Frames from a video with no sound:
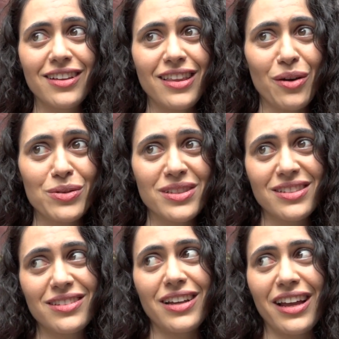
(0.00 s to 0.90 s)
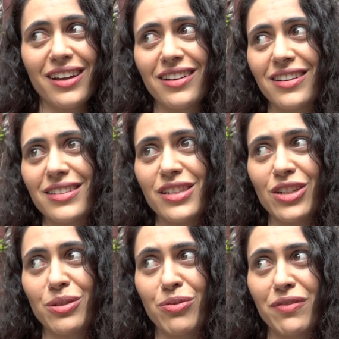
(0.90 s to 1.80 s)
that was like
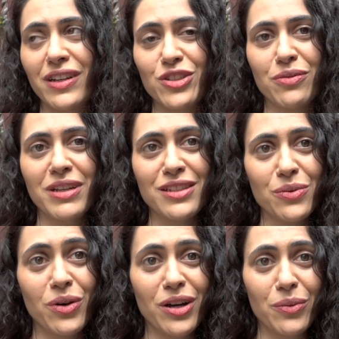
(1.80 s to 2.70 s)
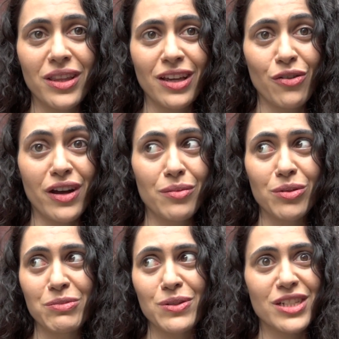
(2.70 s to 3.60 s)
such a privilege for me to work with incredible
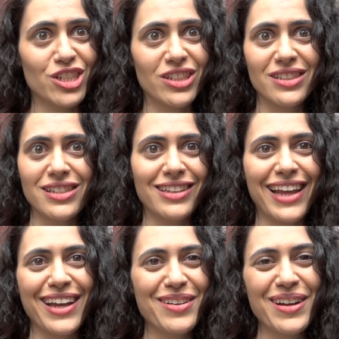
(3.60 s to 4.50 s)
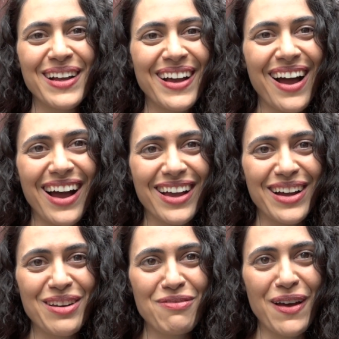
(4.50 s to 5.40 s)
musicians, and like I
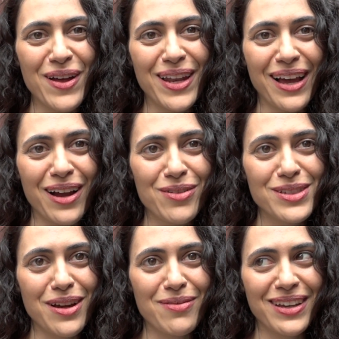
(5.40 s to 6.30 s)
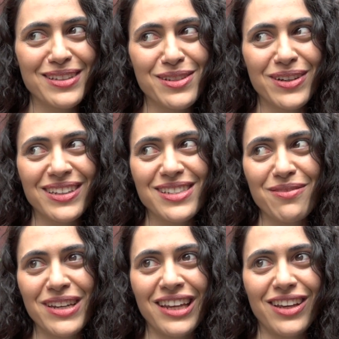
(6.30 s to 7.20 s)
kind of felt like I was coming into it
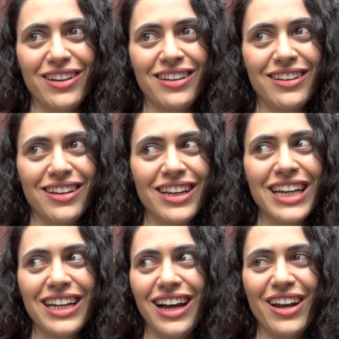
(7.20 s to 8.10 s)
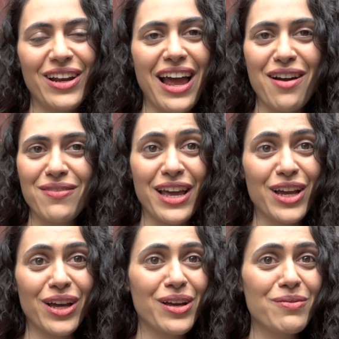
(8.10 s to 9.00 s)
somebody who, I don't have
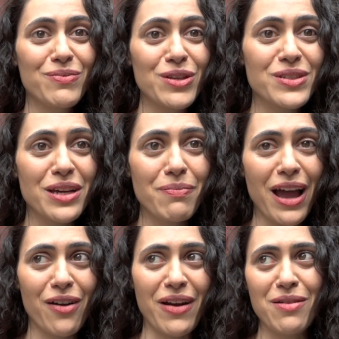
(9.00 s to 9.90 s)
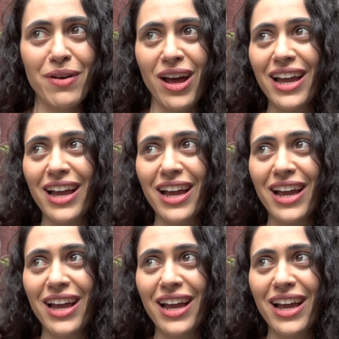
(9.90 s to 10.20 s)
like a music background, but